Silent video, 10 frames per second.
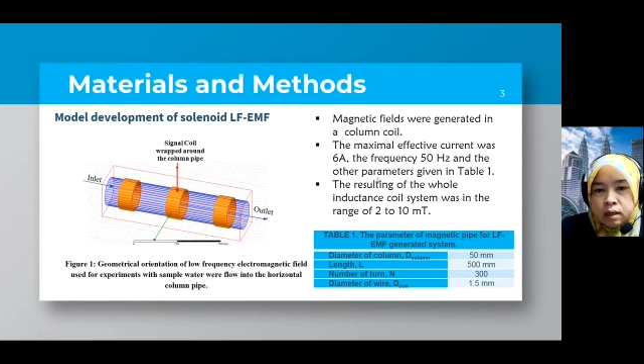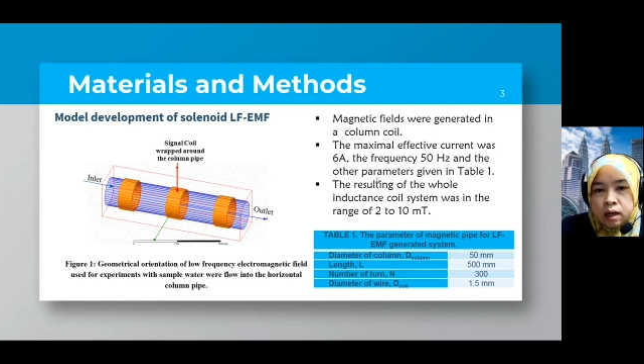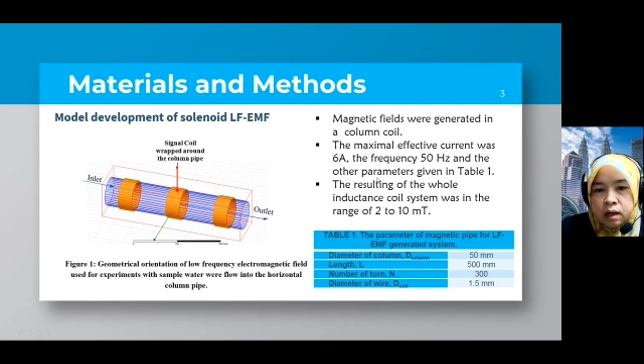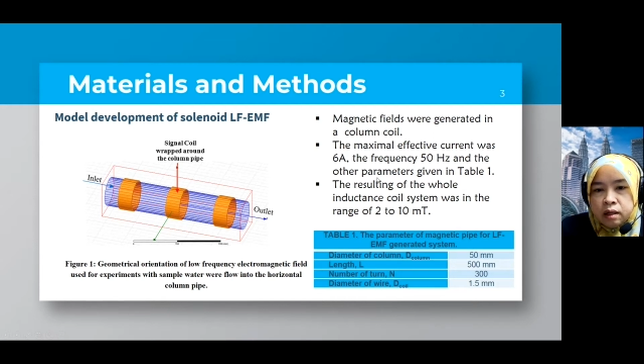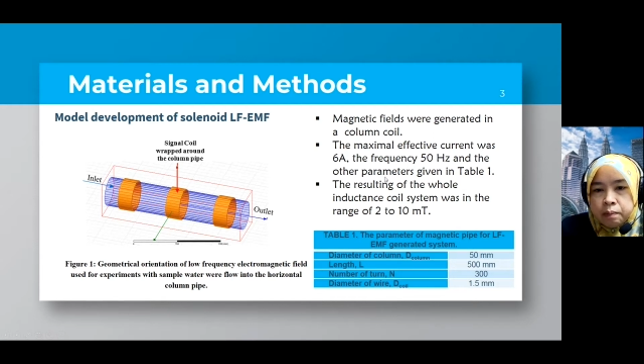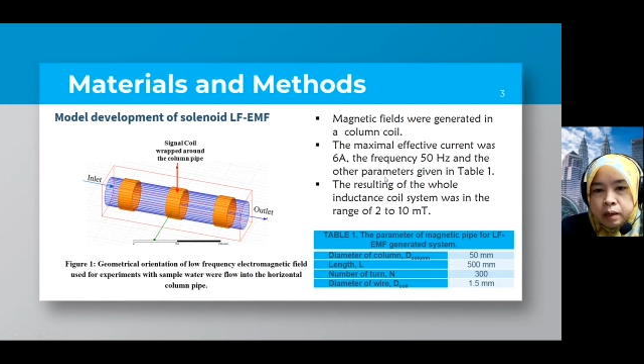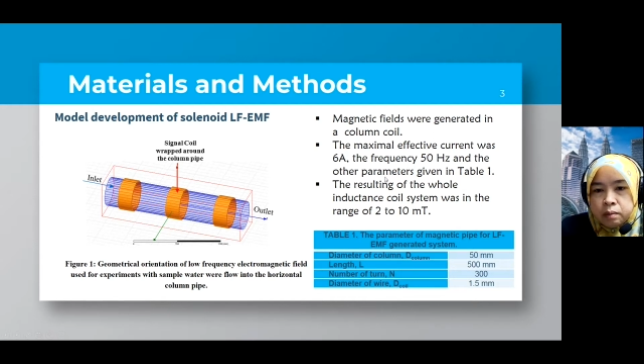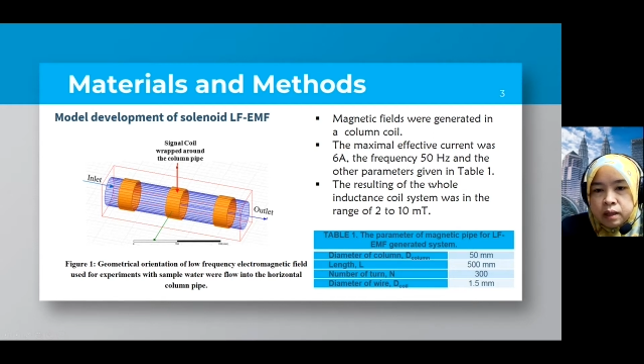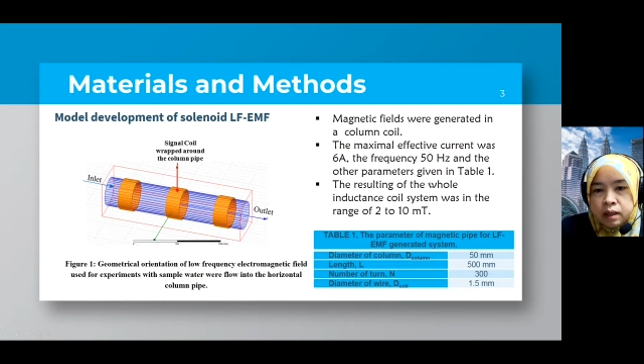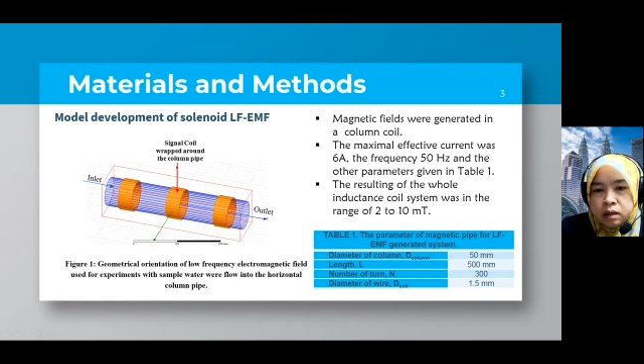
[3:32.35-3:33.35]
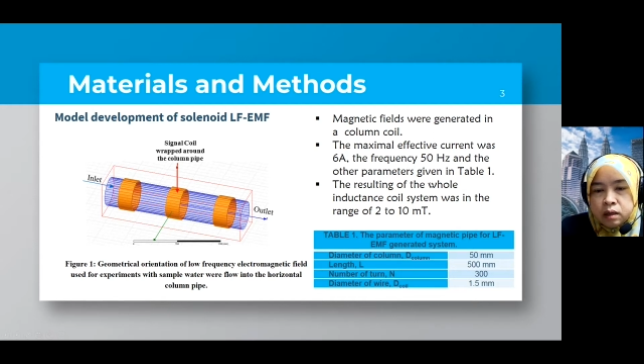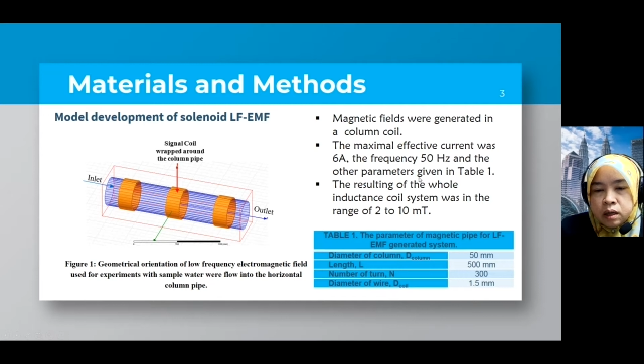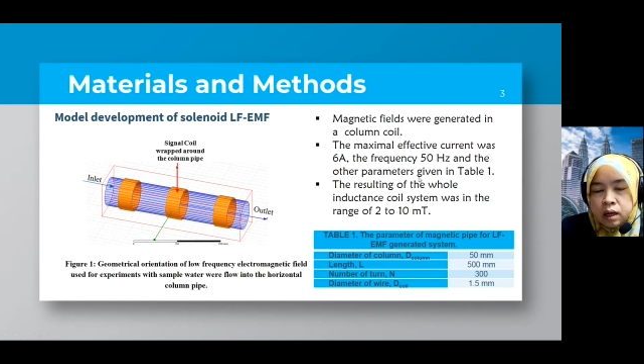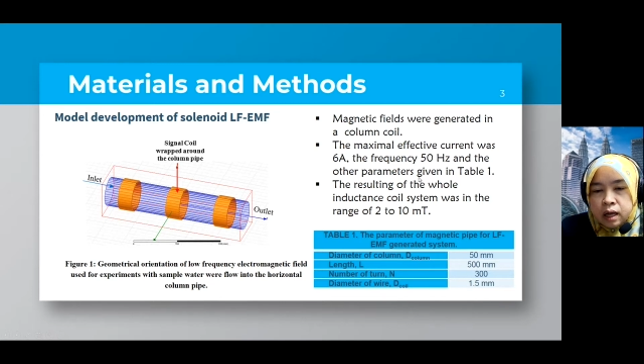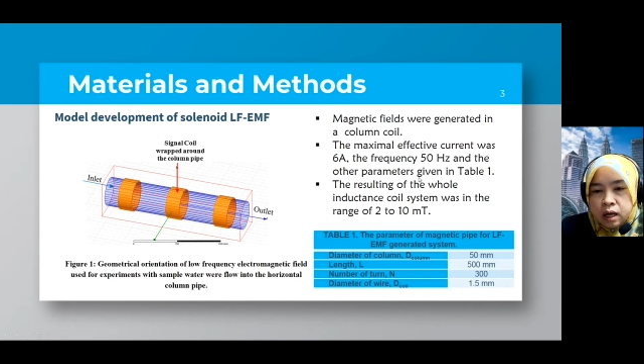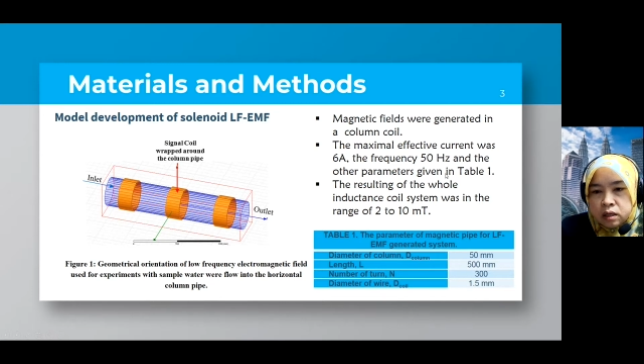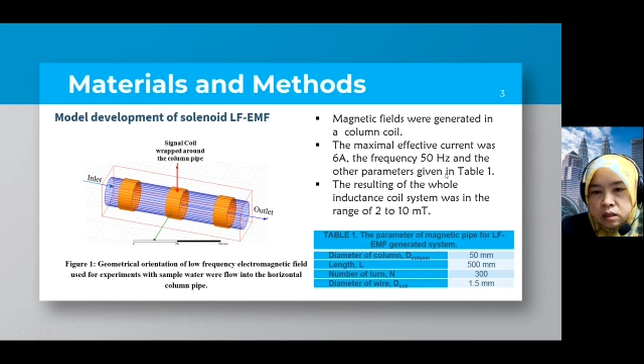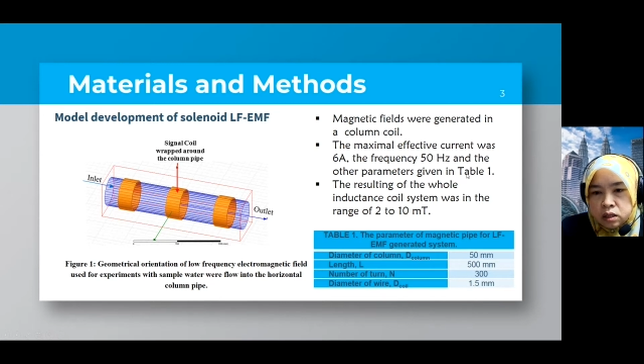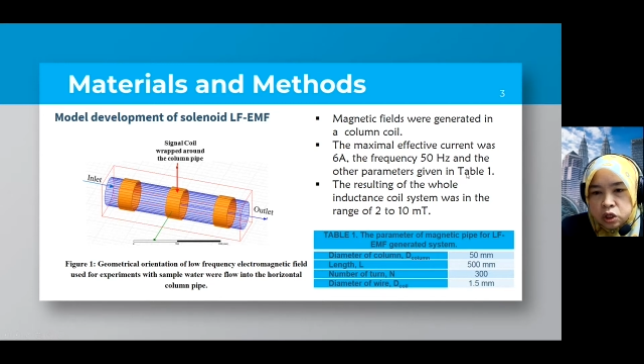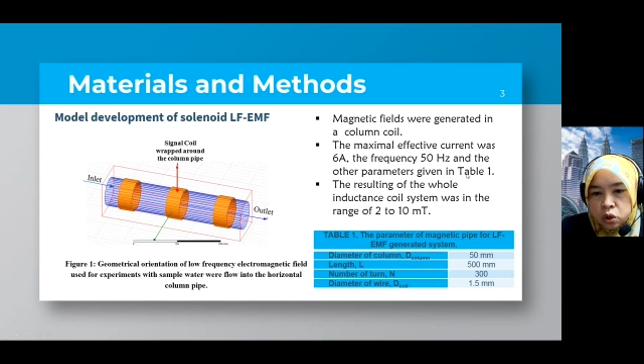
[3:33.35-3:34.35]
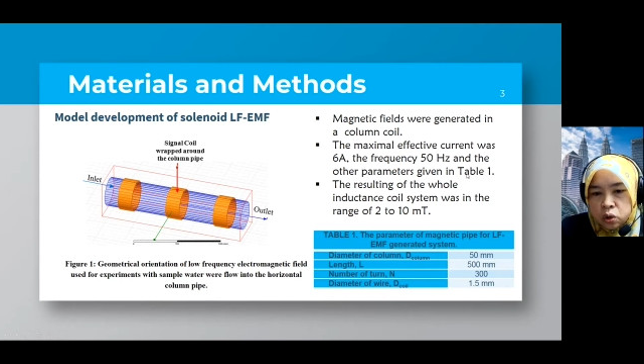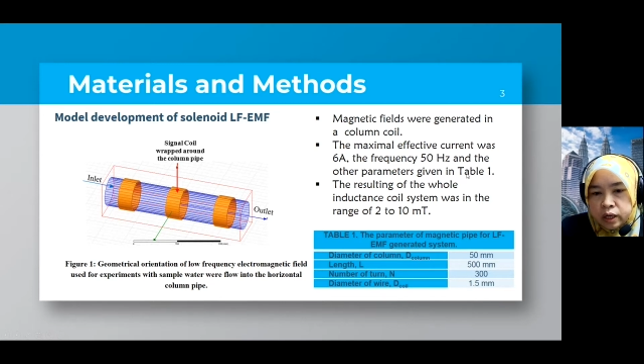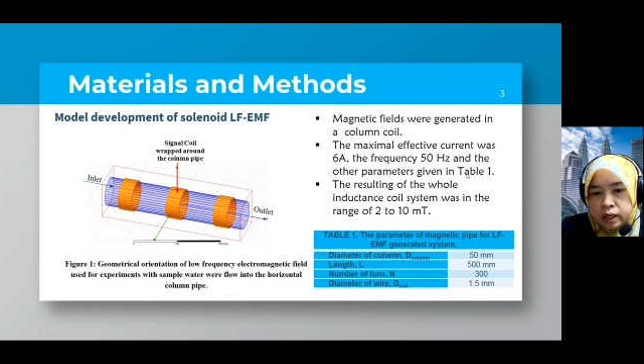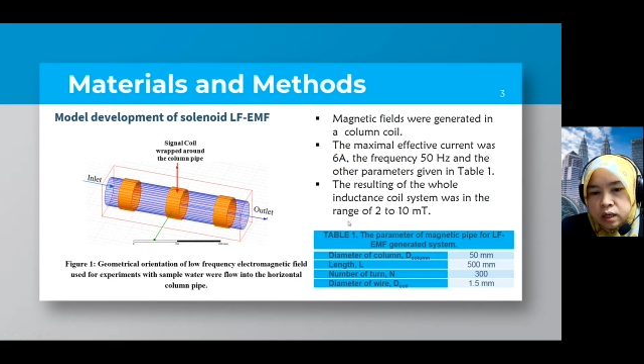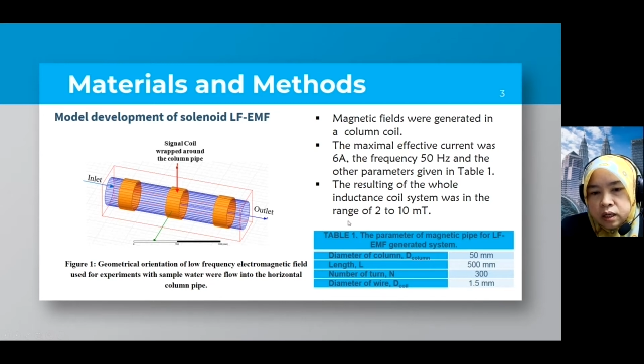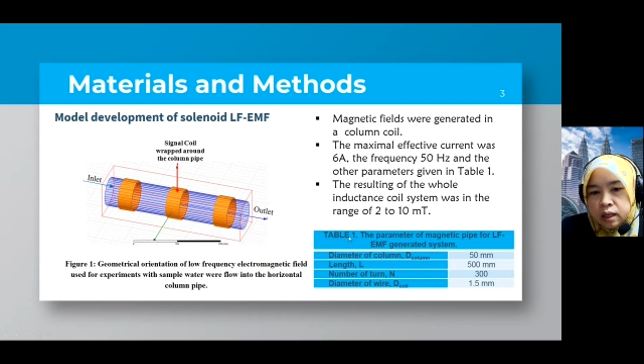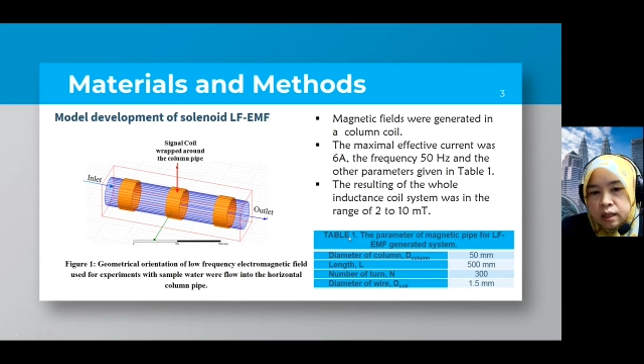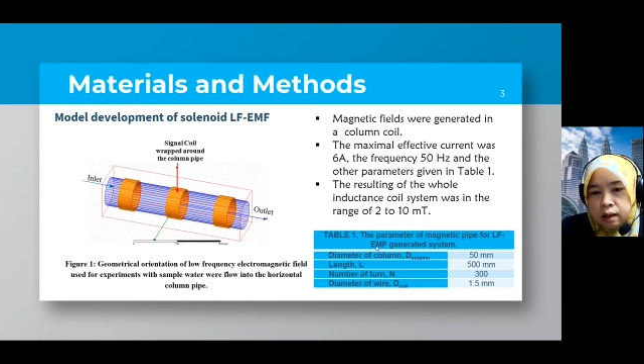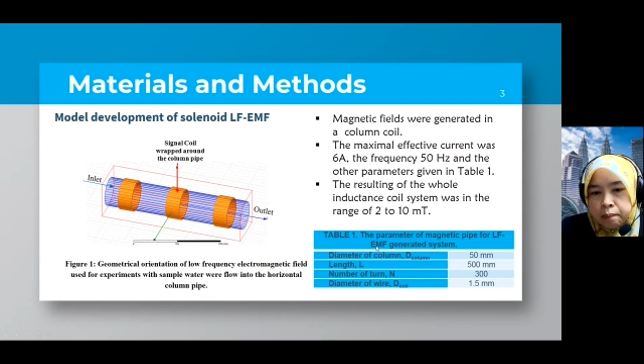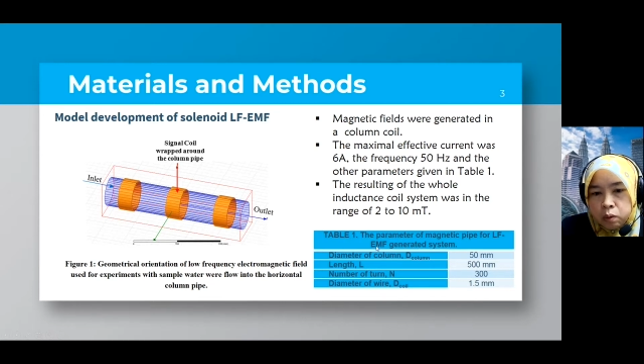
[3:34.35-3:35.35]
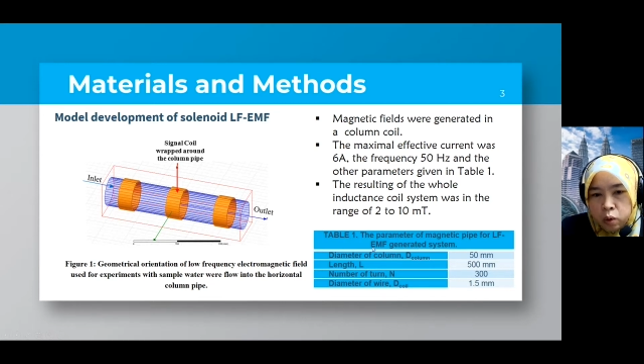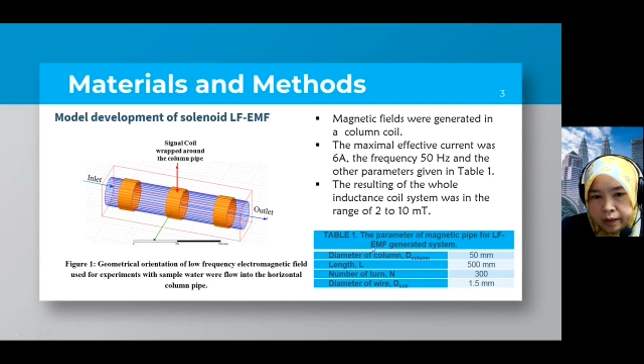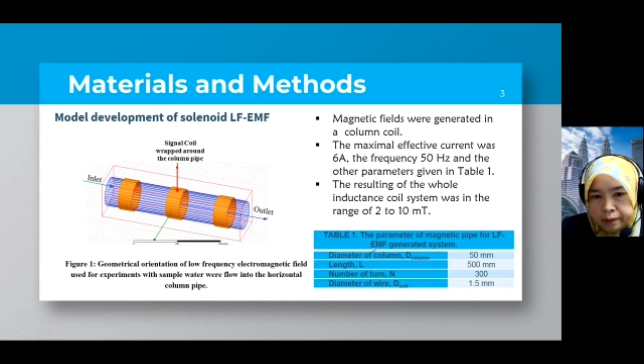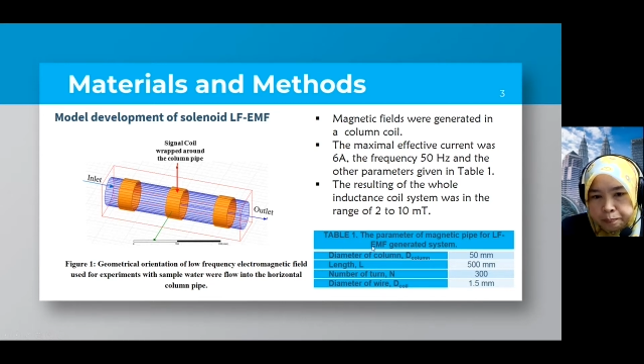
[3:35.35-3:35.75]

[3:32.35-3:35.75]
the other parameter as shown in the table 1.